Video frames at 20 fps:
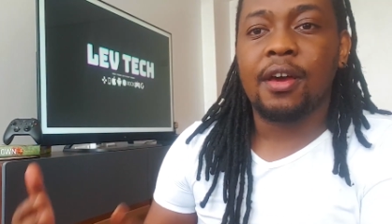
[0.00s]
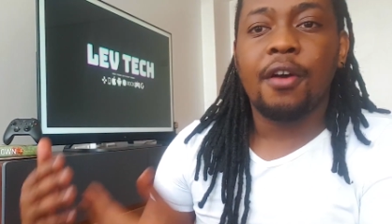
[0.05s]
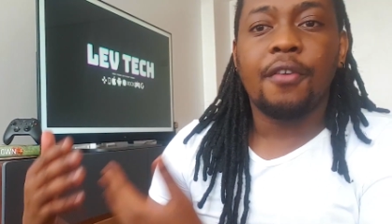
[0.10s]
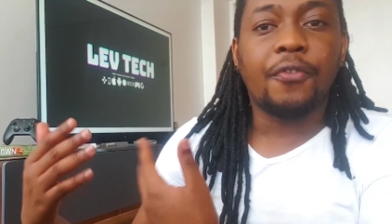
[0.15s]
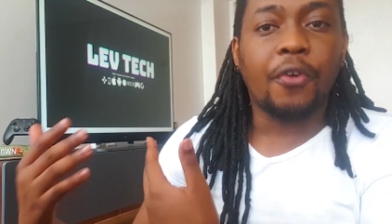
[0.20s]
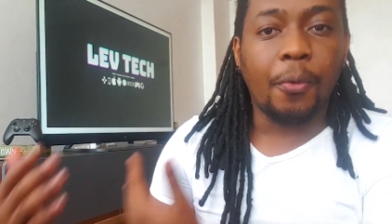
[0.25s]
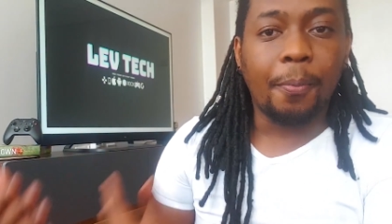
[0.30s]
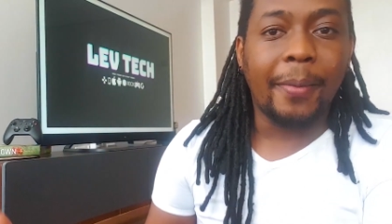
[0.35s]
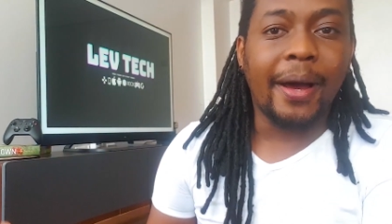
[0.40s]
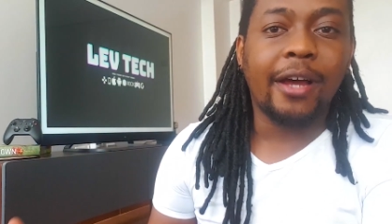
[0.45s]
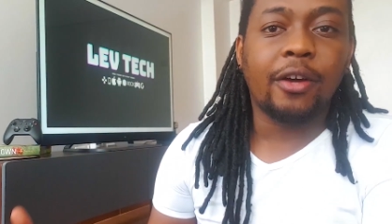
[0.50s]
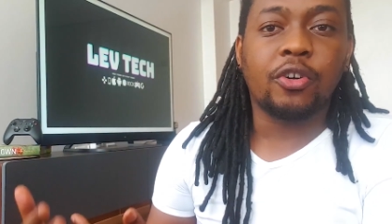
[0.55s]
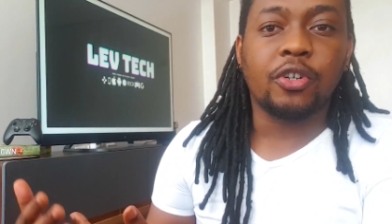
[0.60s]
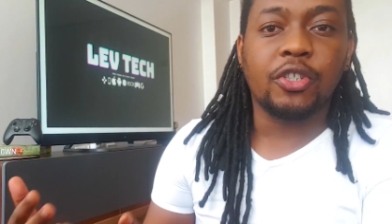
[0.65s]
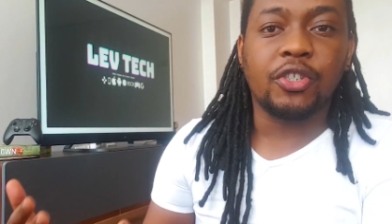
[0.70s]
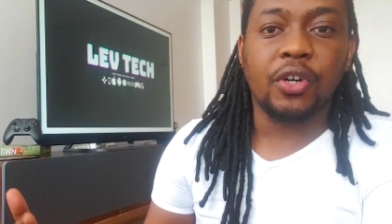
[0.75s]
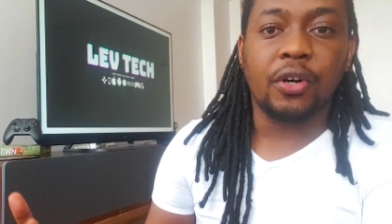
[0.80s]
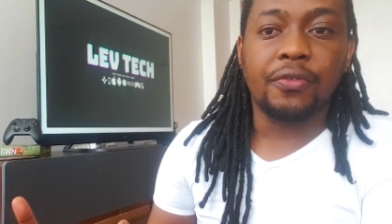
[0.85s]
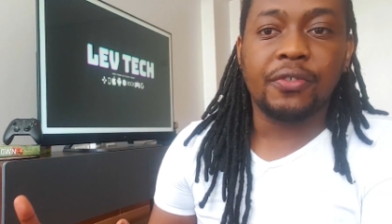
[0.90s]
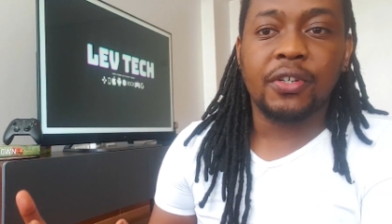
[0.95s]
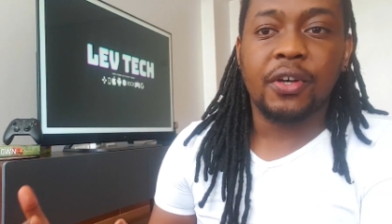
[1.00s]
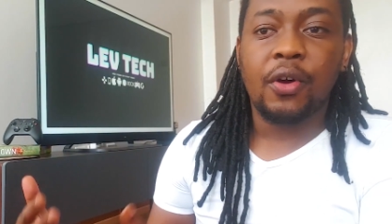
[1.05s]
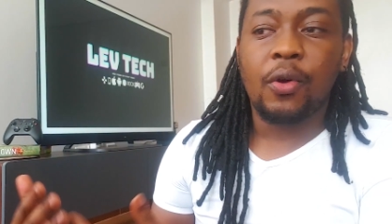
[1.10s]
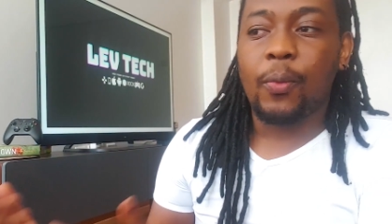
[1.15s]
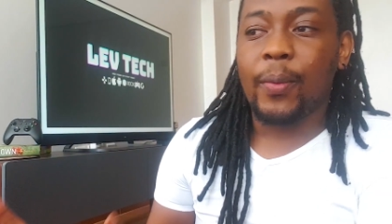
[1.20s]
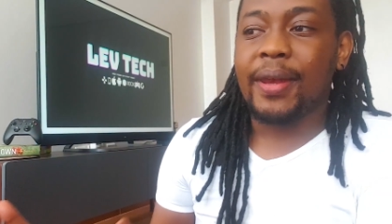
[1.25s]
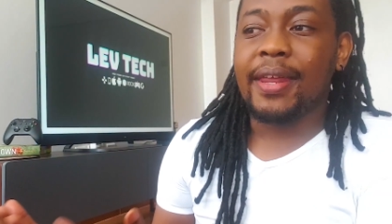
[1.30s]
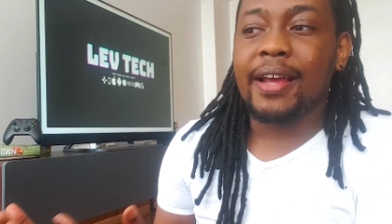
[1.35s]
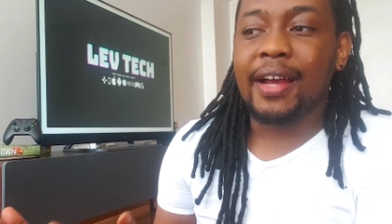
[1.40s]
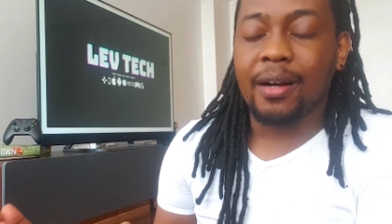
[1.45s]
from Microsoft
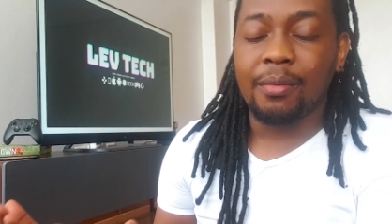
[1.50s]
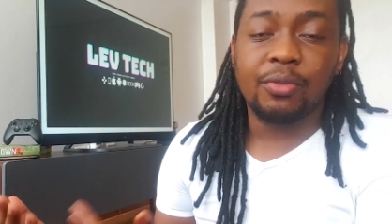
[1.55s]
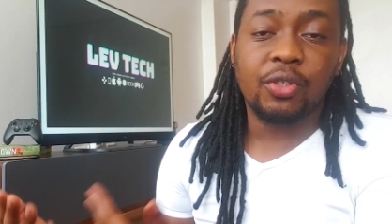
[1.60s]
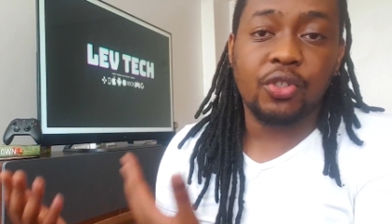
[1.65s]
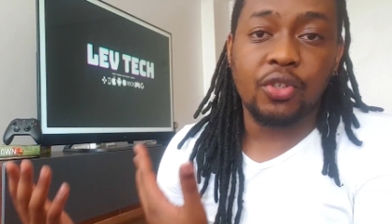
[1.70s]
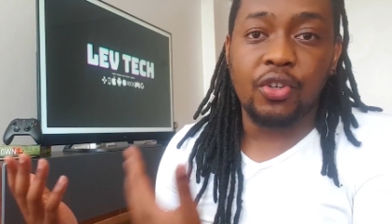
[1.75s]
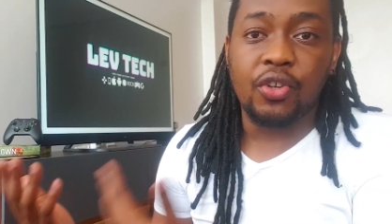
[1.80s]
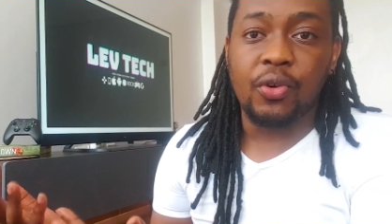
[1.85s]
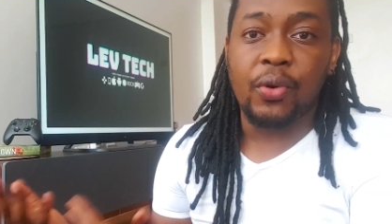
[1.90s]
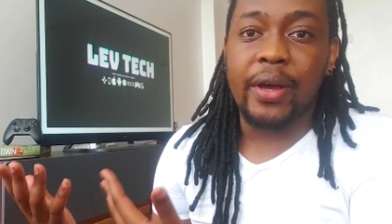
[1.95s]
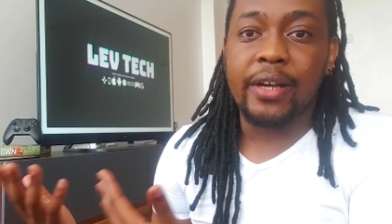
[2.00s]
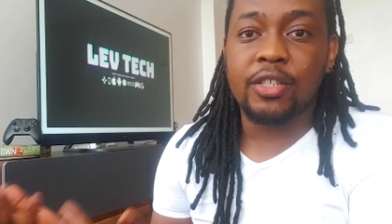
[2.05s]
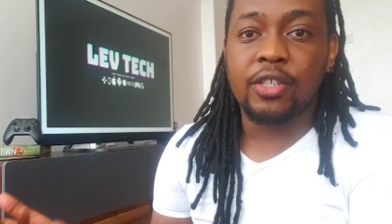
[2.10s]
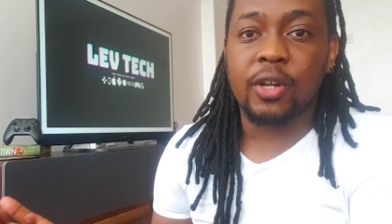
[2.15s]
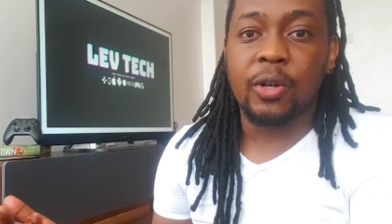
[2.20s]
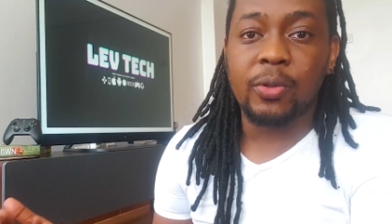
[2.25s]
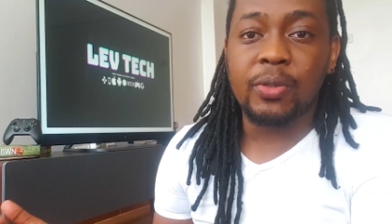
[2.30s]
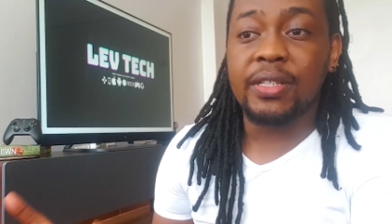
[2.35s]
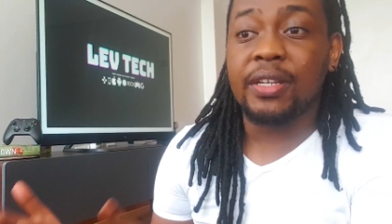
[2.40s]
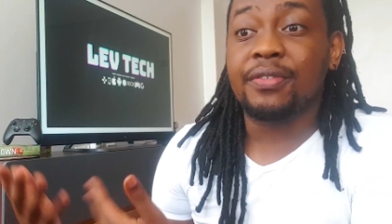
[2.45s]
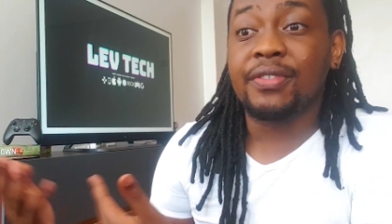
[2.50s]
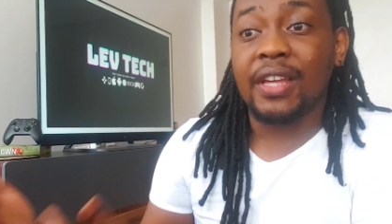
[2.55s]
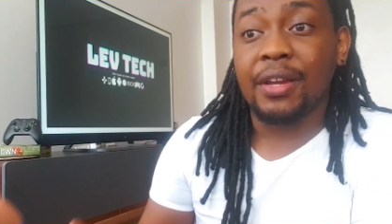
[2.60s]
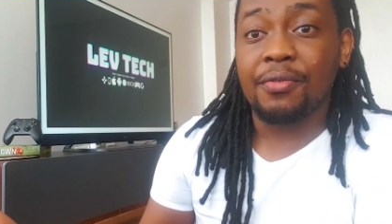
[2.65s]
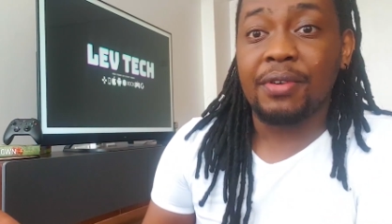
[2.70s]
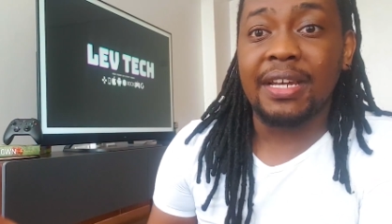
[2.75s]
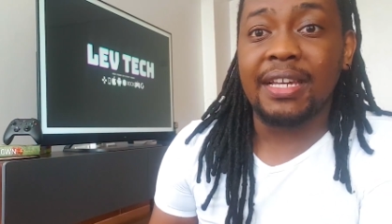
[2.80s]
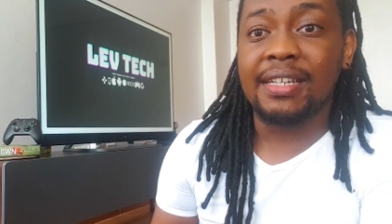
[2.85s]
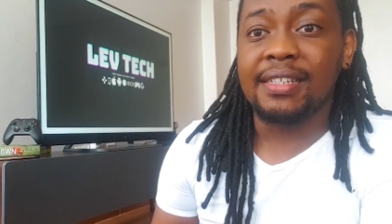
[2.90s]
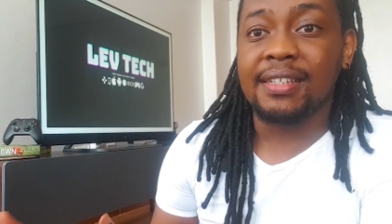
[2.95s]
when it comes to new exclusives and
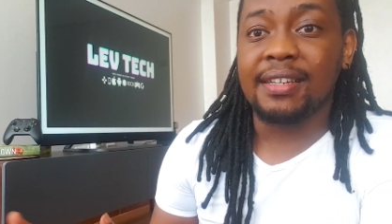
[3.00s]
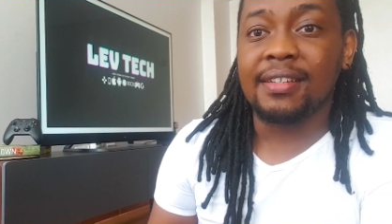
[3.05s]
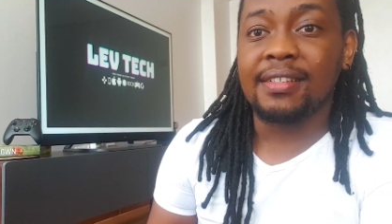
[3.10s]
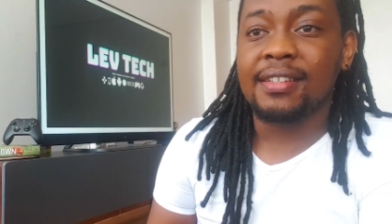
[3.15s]
releases.